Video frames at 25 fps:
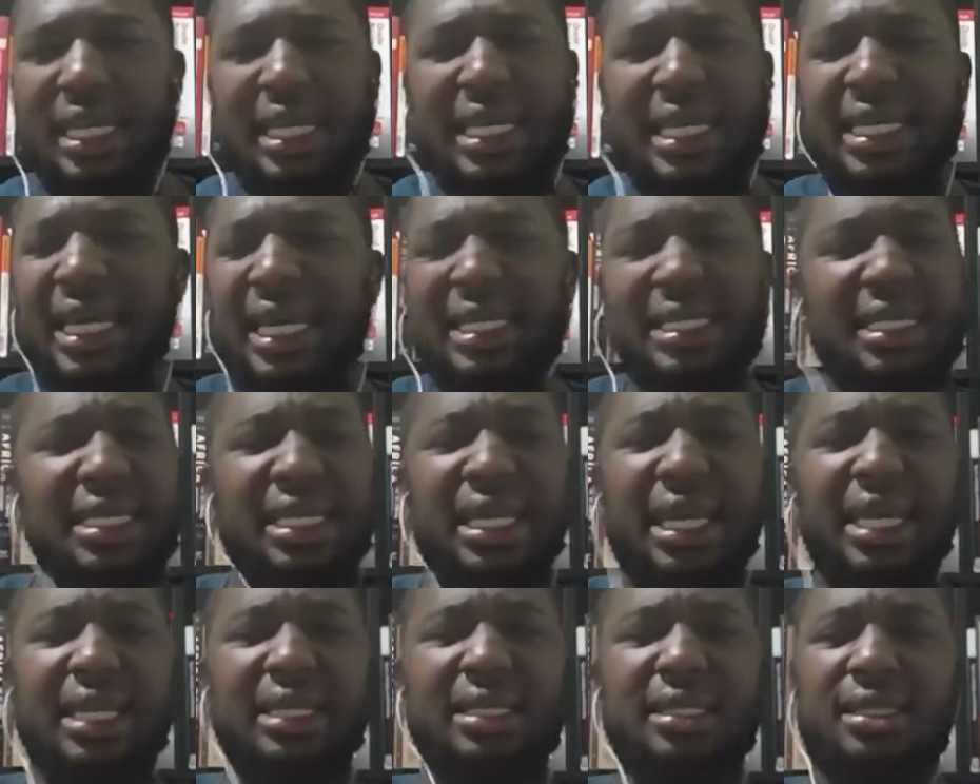In
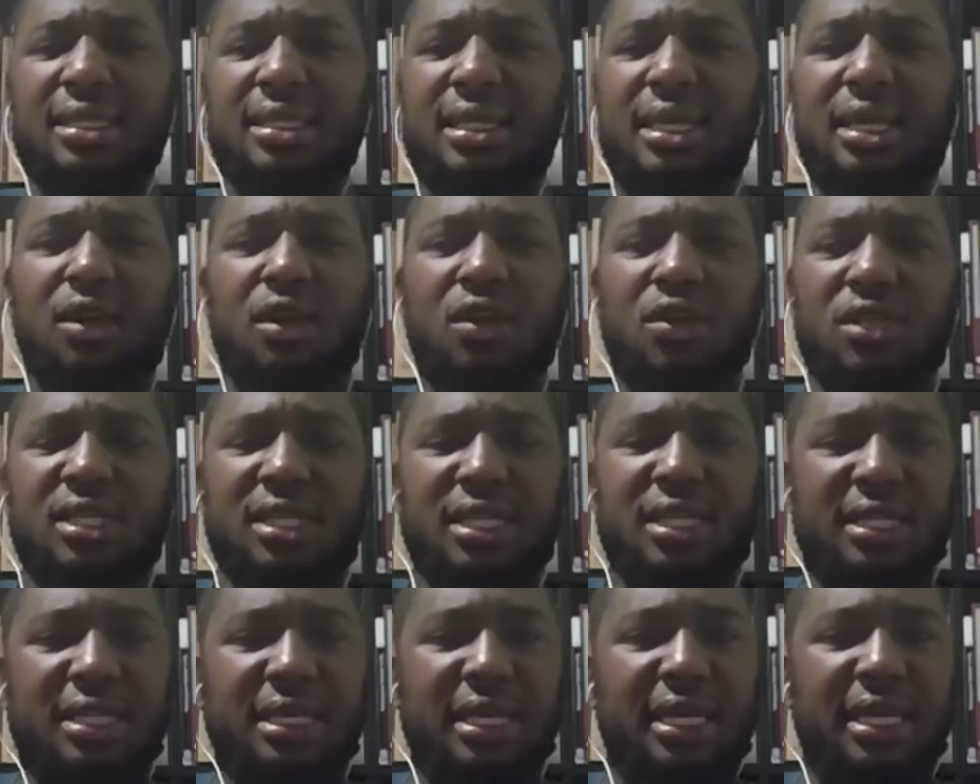1980, they
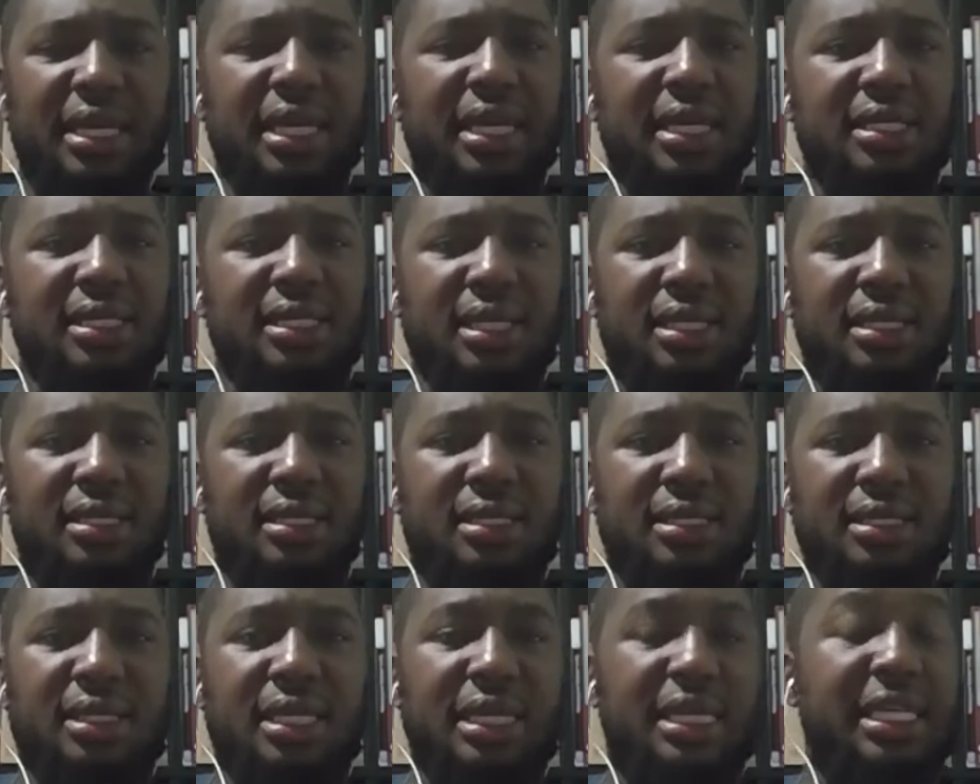lost the
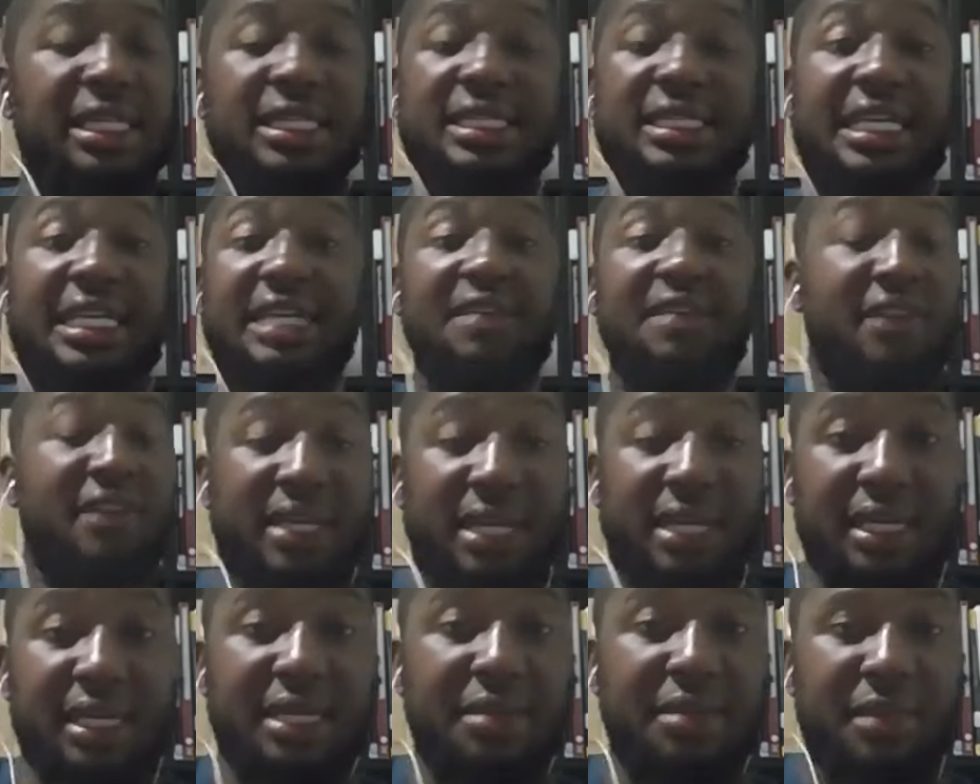elections
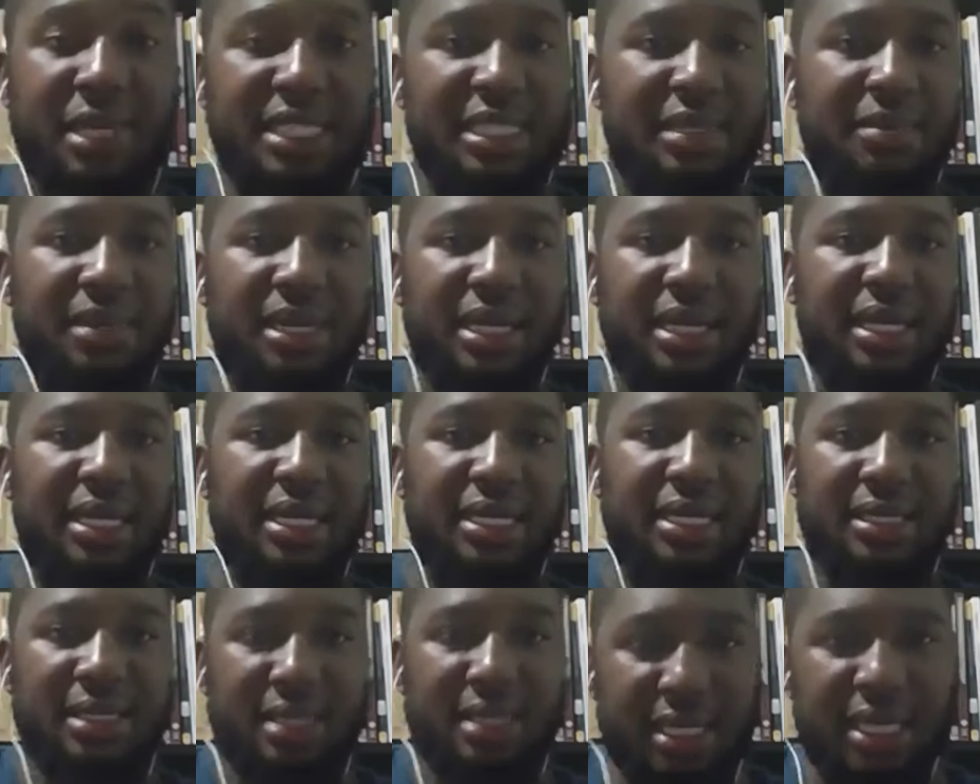significantly in
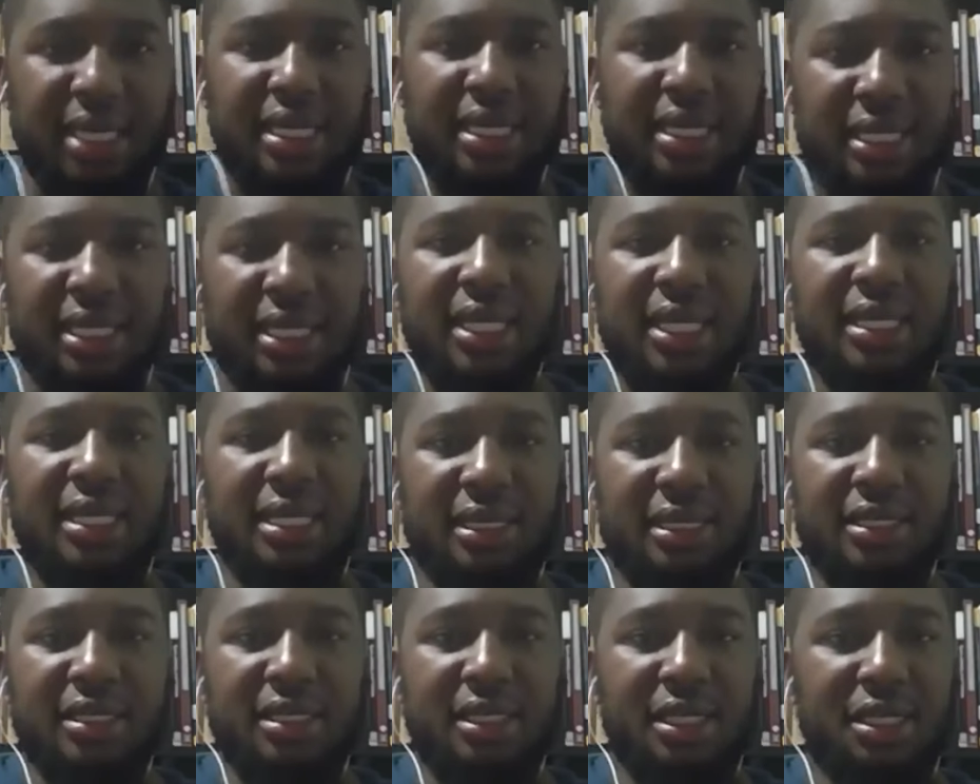Matabeleland.
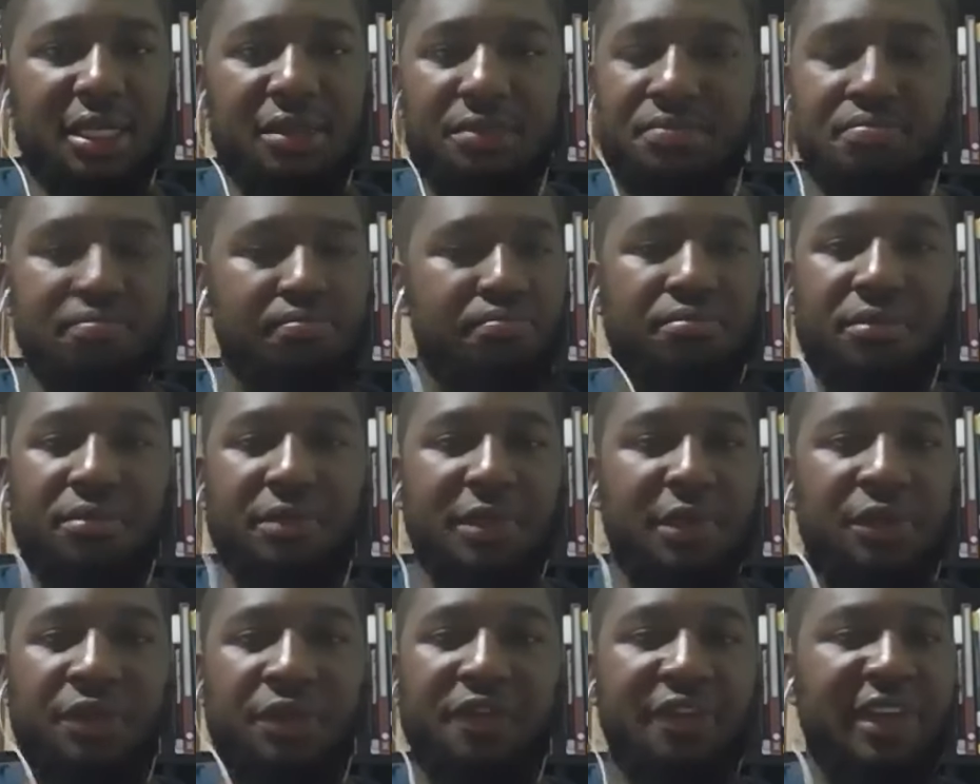They
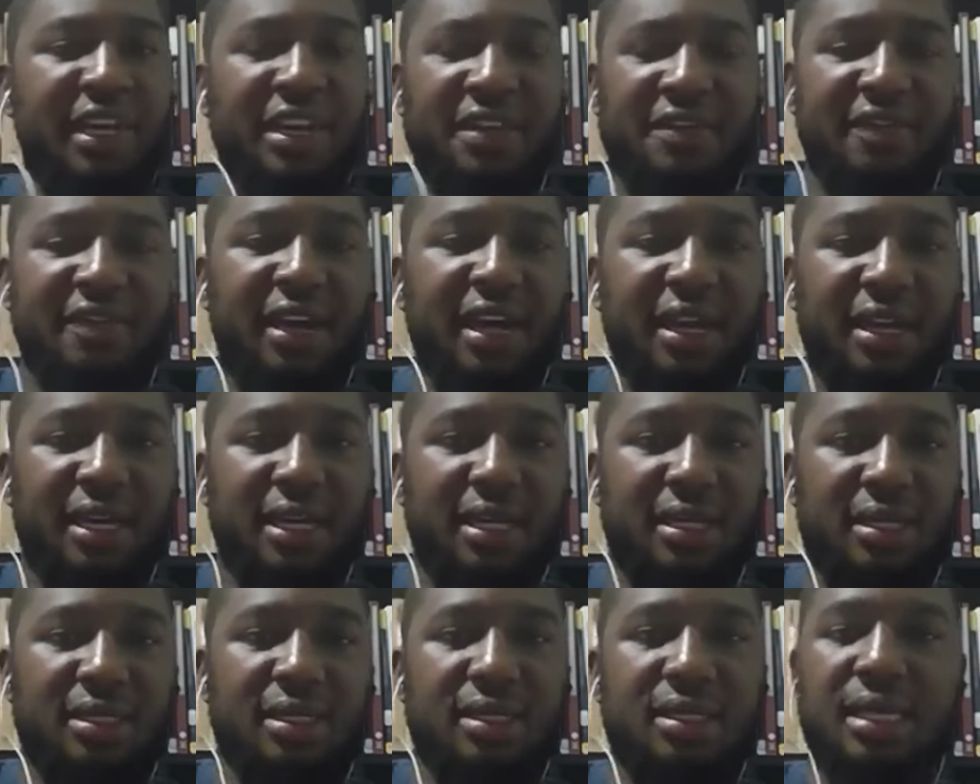were very
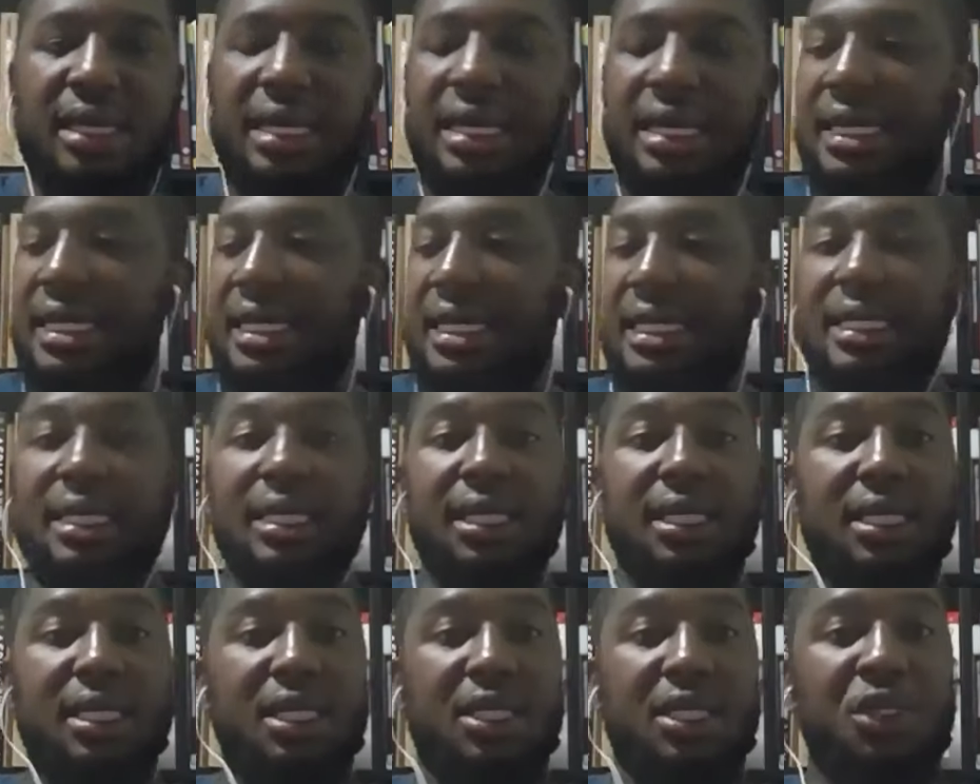violent.
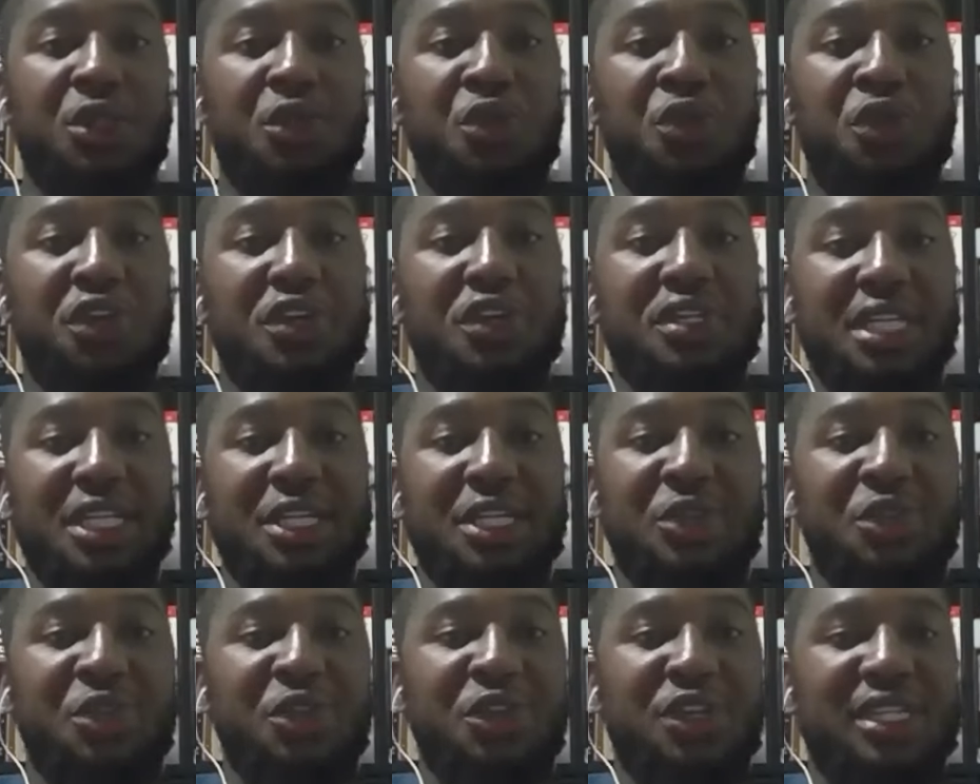In
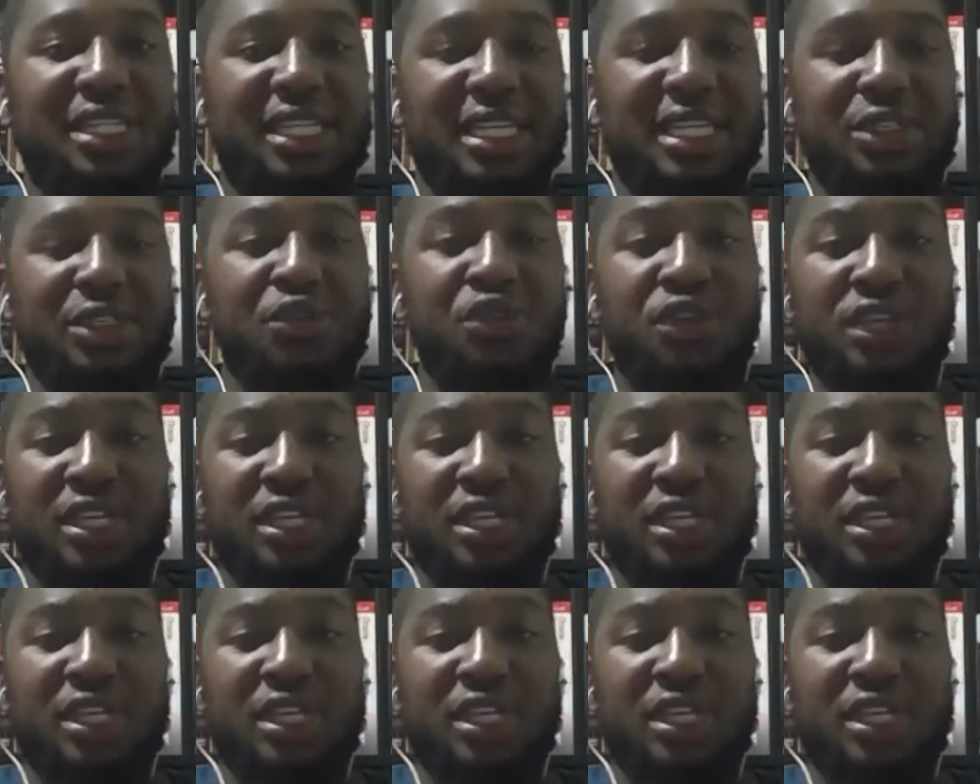2007